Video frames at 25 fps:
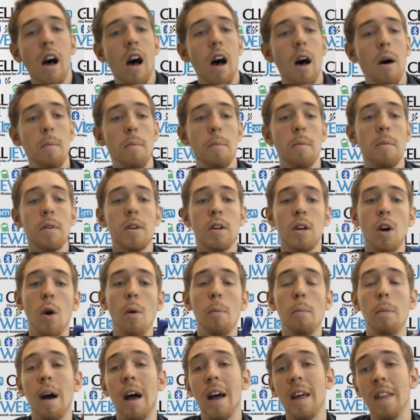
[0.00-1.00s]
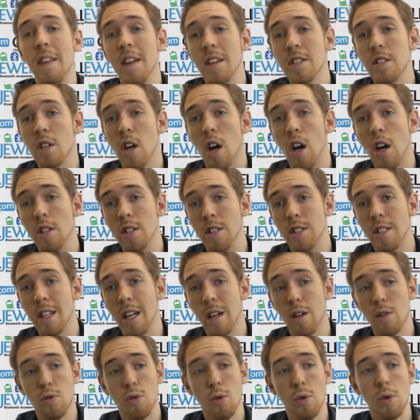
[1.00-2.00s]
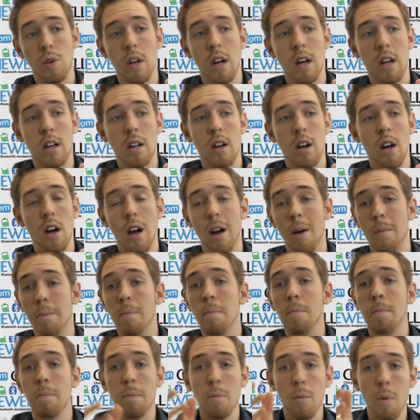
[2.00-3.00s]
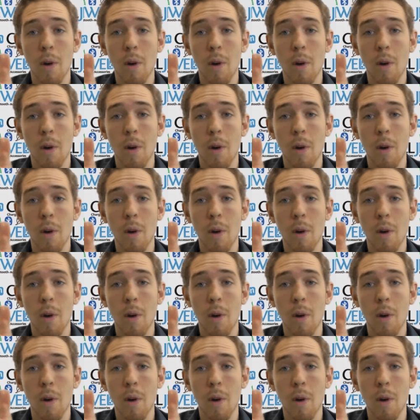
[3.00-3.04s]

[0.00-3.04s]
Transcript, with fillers: Um, go and buy this on CellJewel.com.